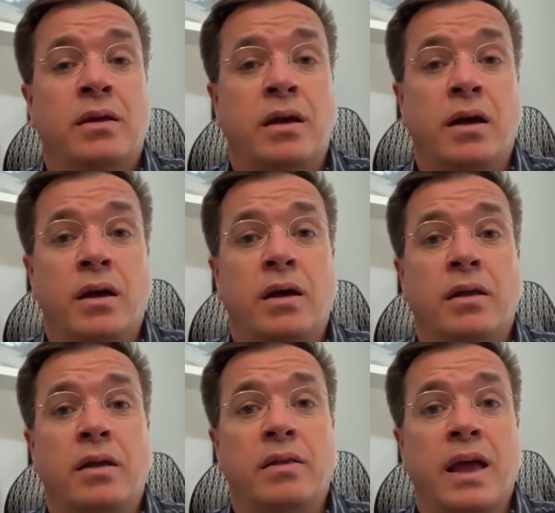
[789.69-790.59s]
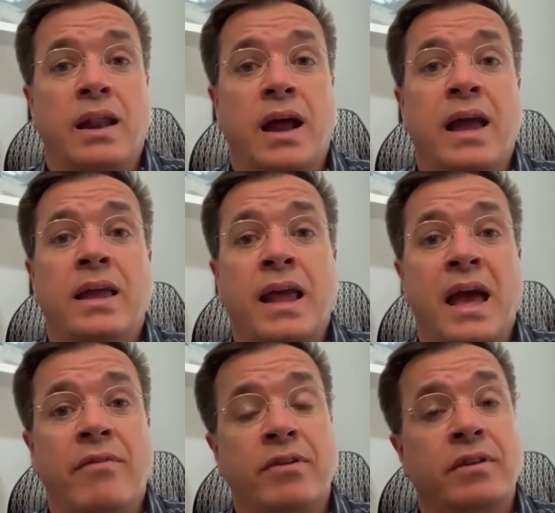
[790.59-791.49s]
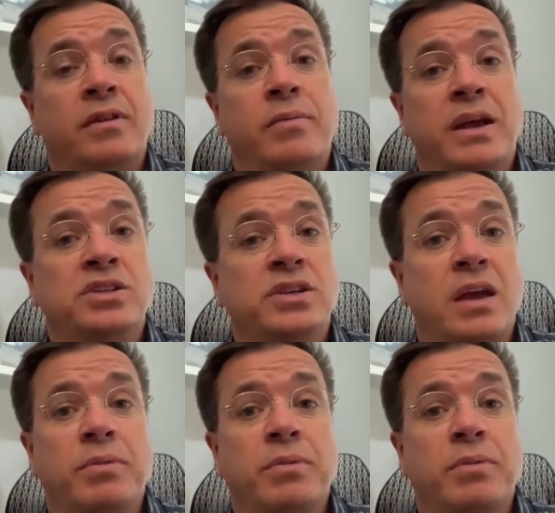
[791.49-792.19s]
that I can have it in the best shape